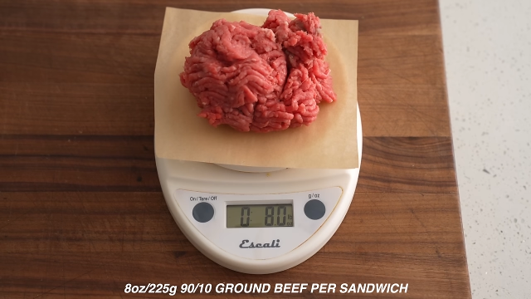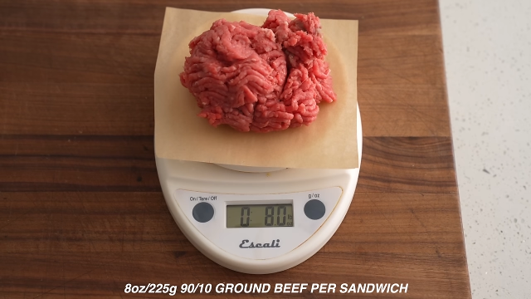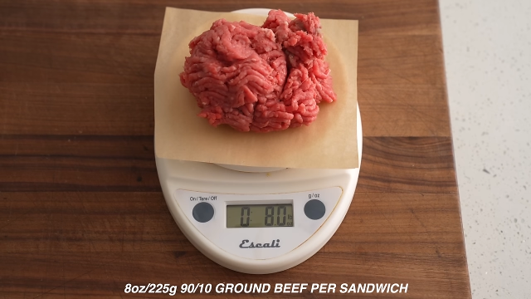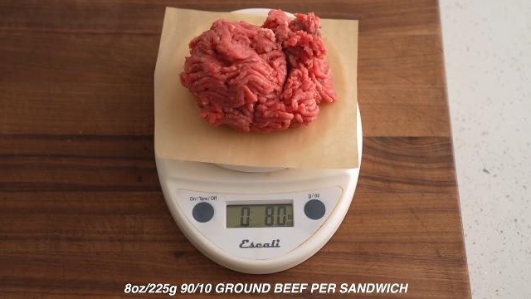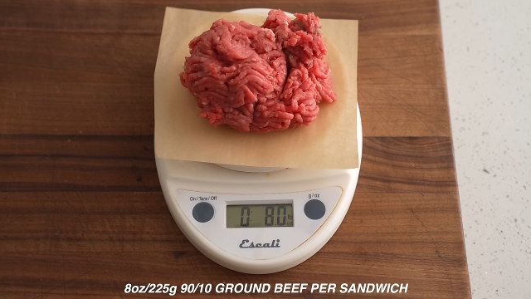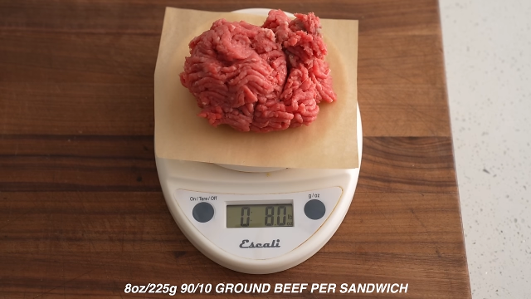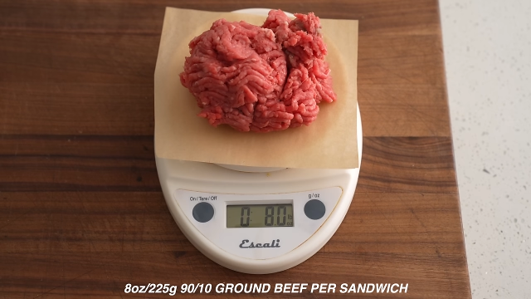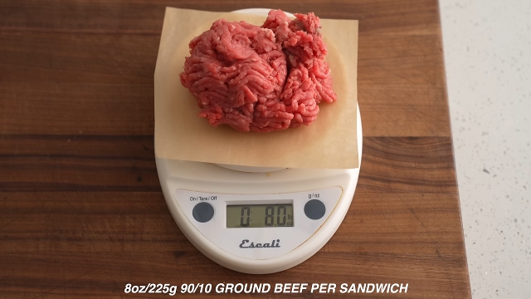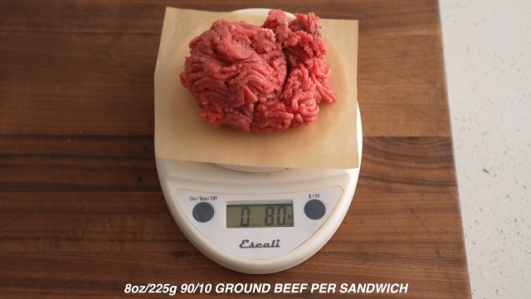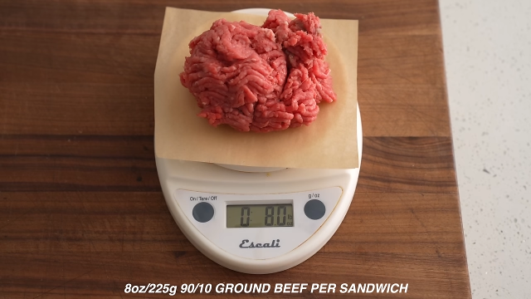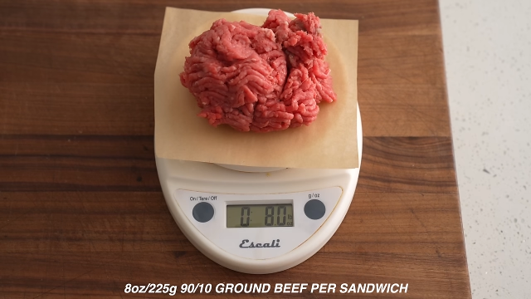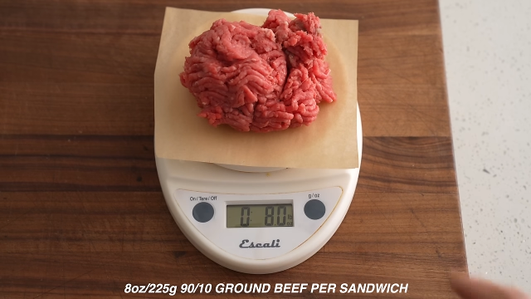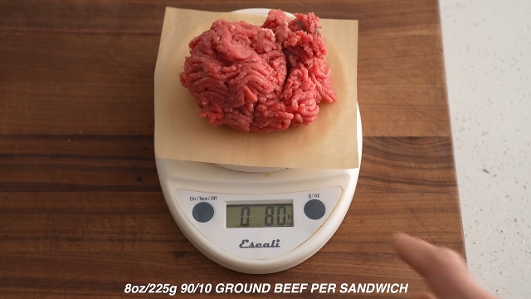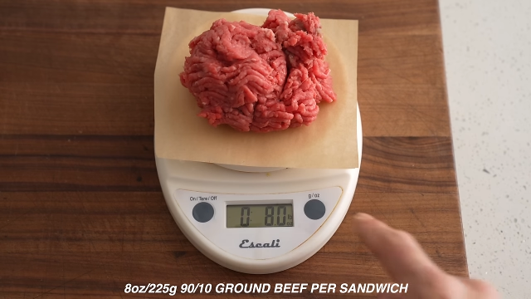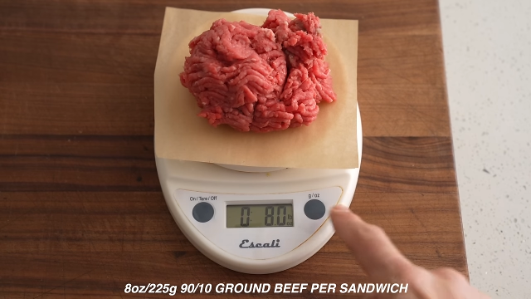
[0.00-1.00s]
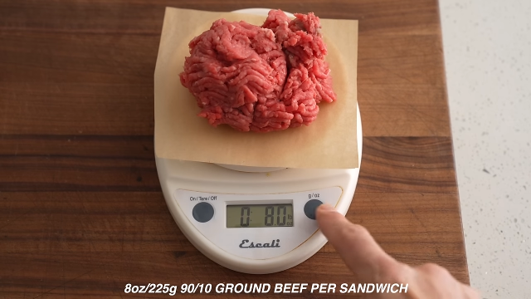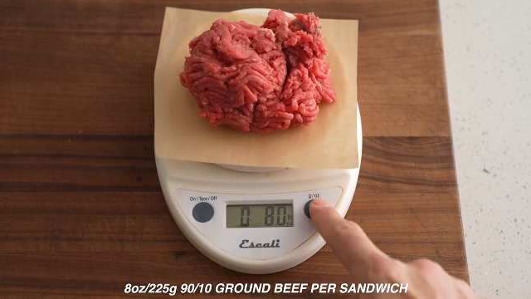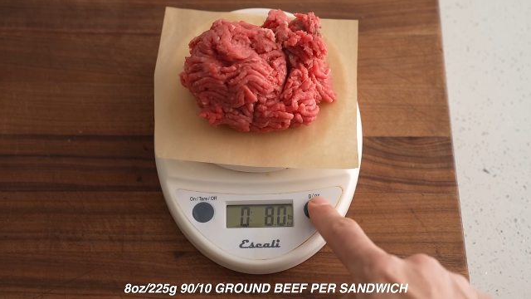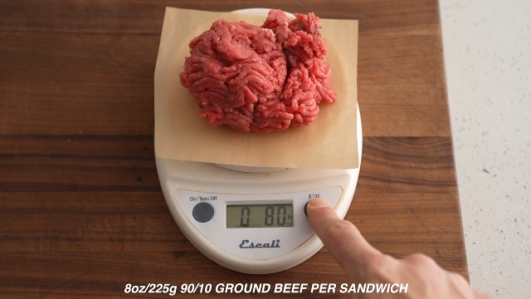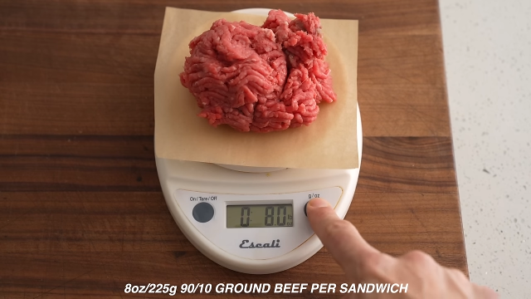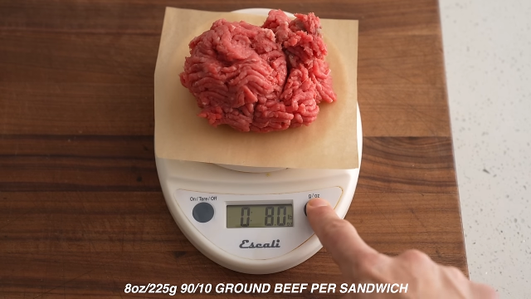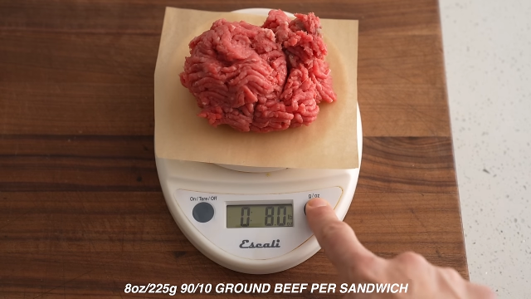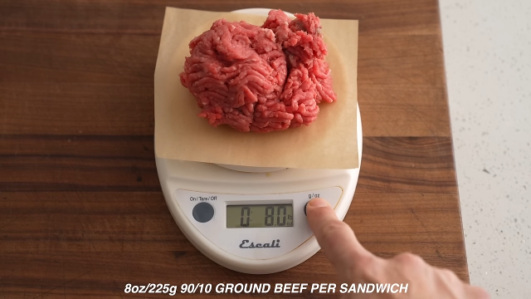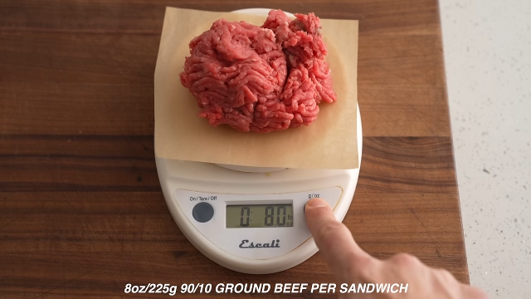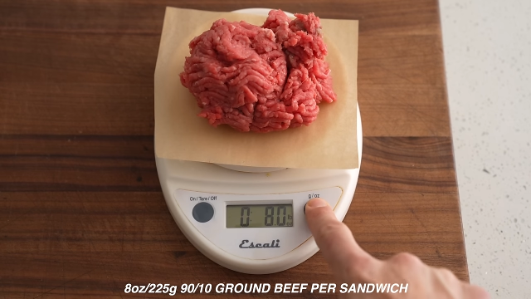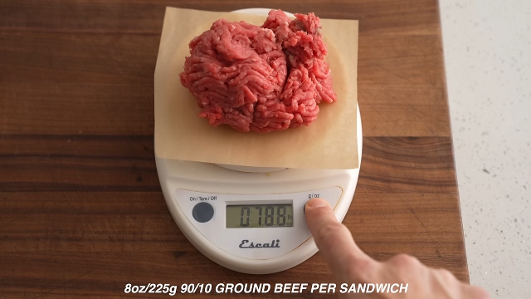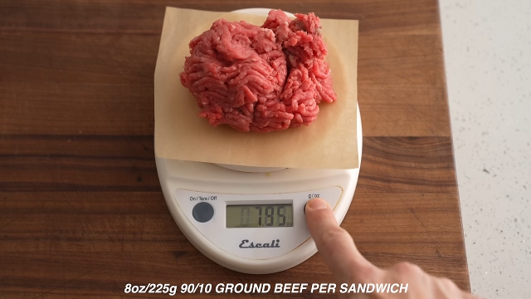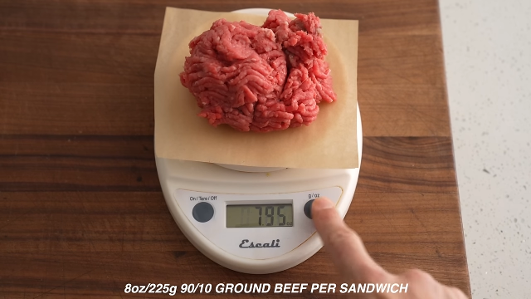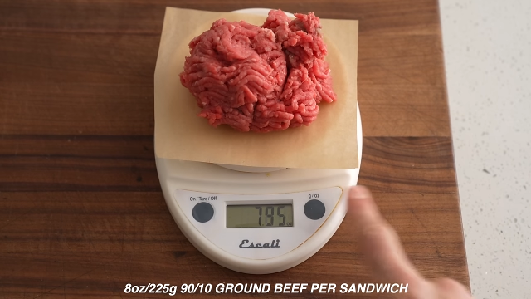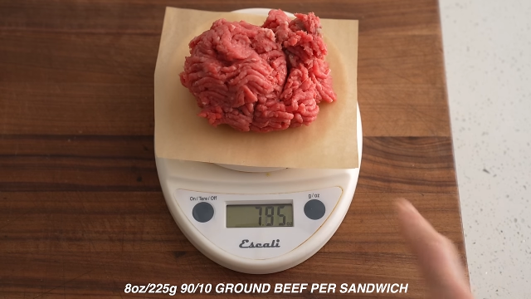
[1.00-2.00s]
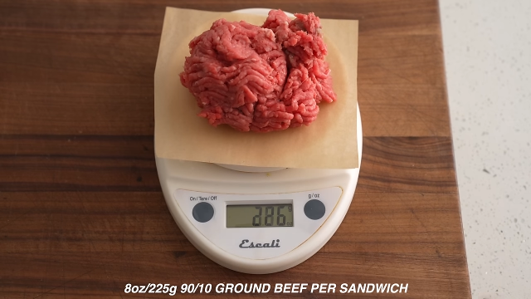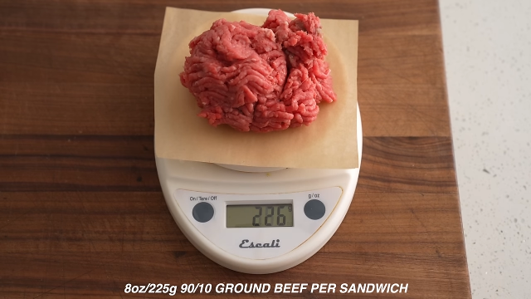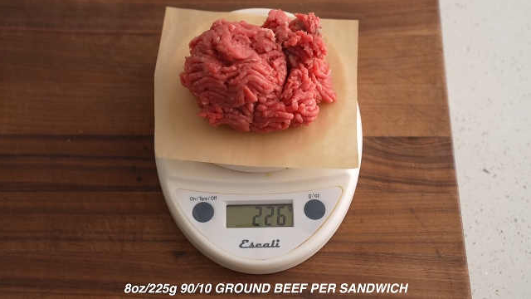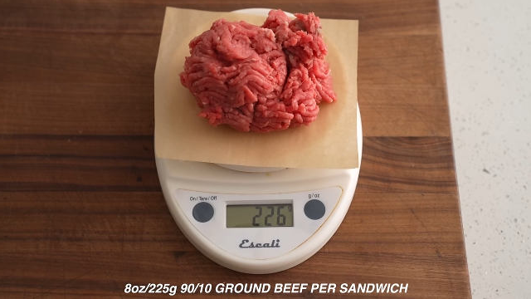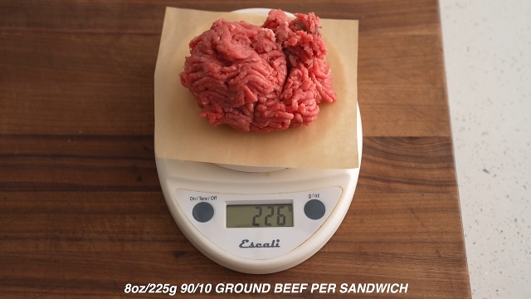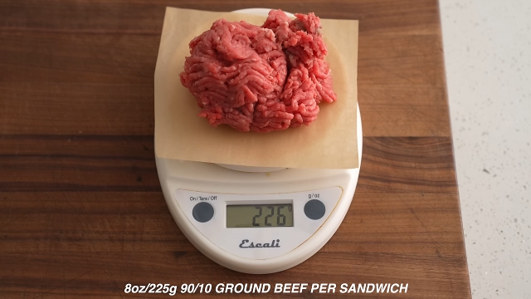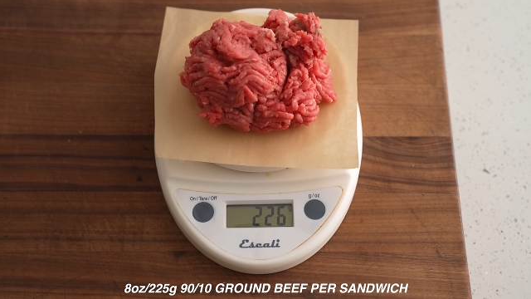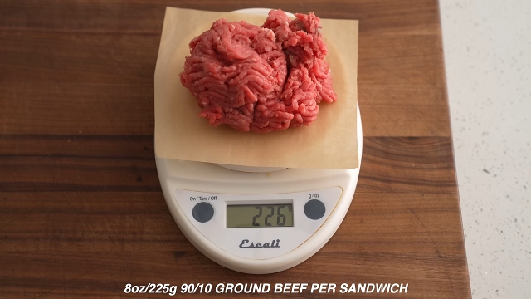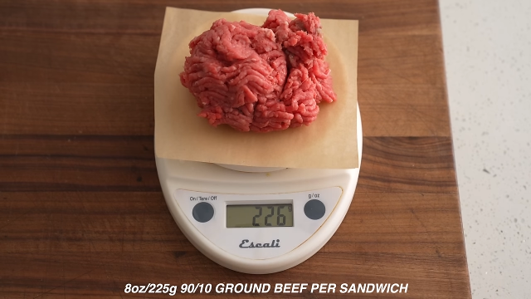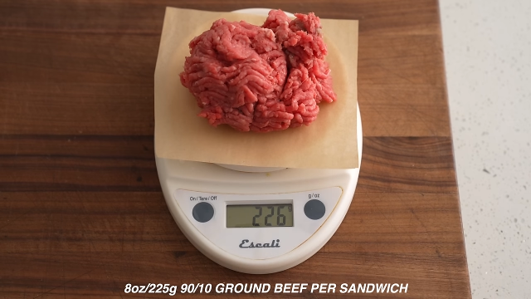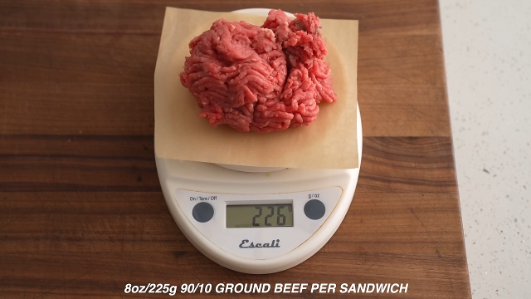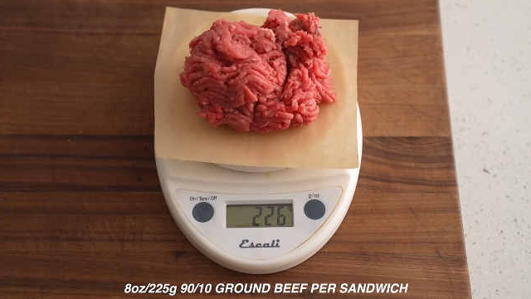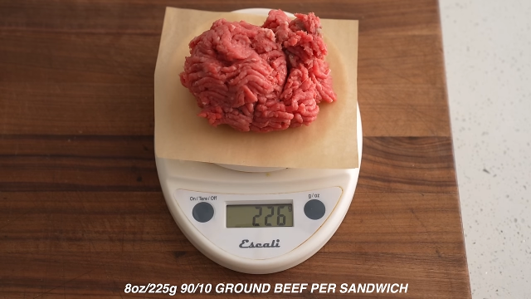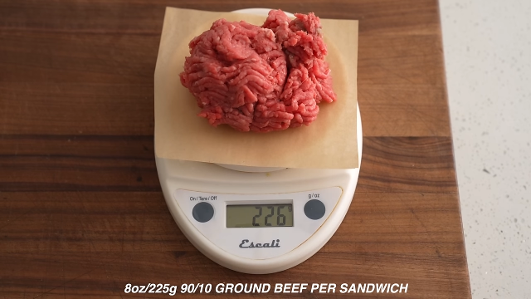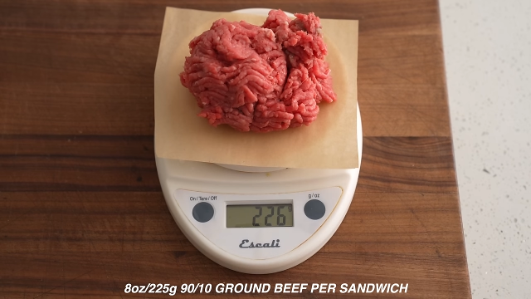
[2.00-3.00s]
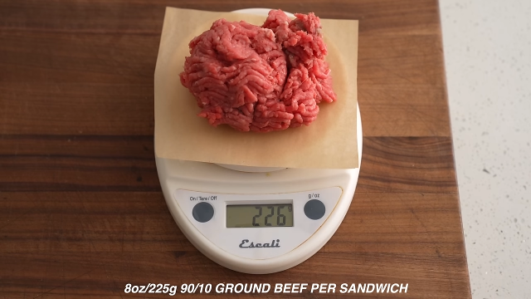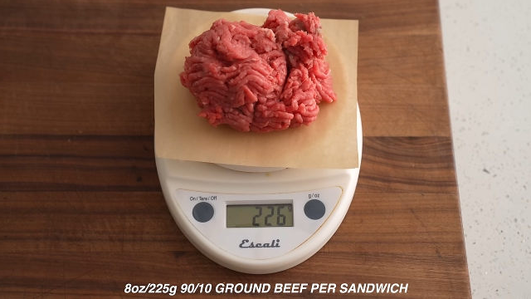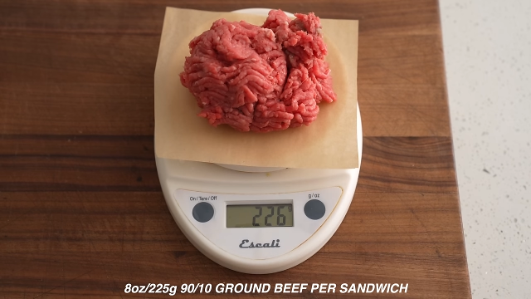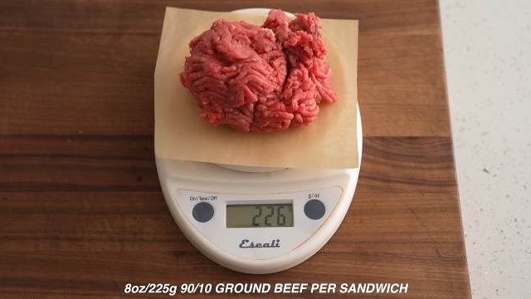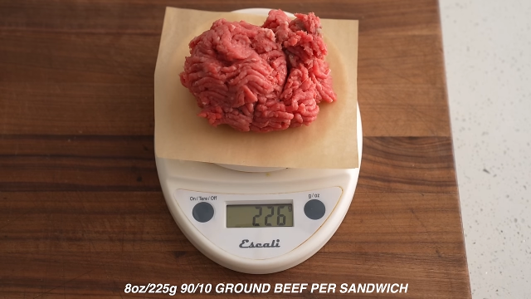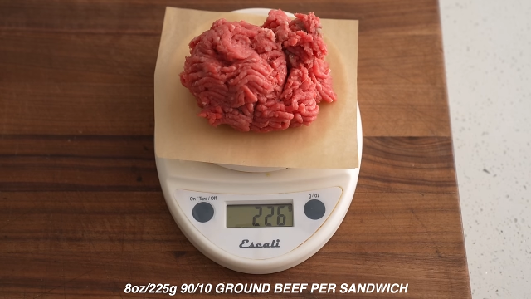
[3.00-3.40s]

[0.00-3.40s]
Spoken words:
(no speaker visible)